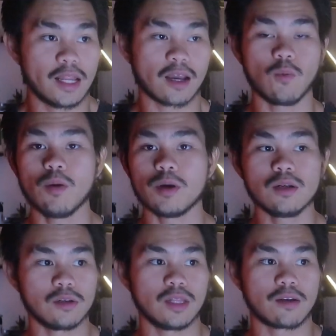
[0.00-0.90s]
Like a
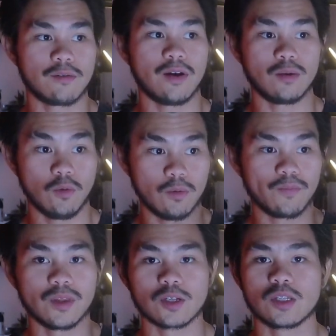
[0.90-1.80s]
woman, you're like, fine, ooh,
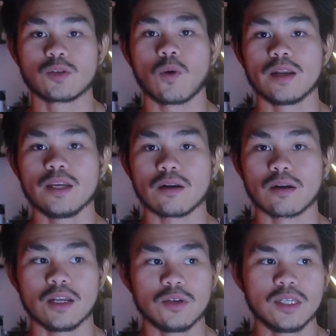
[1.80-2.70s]
there's this one here.
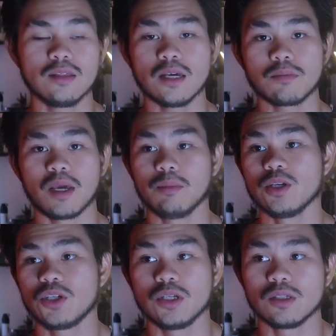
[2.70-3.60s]
And you see that maybe
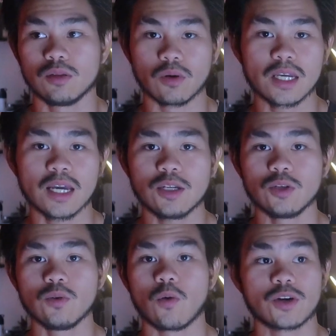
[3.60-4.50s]
she's looking at
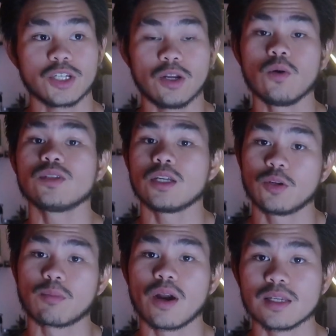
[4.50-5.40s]
you, or she knows that
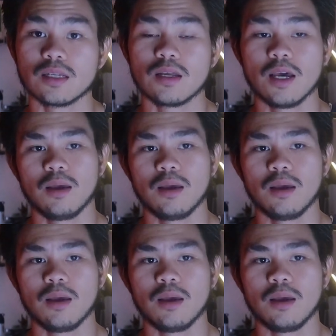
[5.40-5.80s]
you're present.